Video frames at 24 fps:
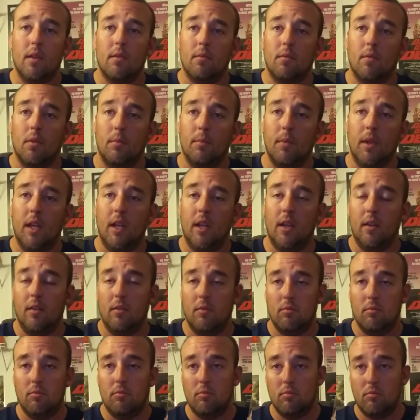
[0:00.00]
For me,
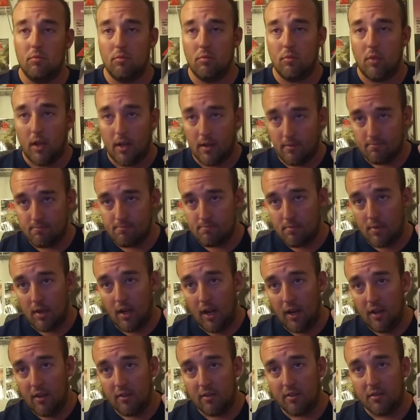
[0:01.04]

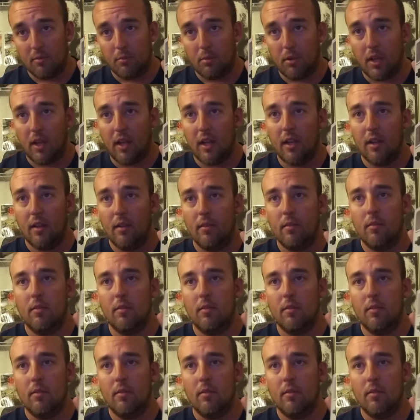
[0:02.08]
I used to play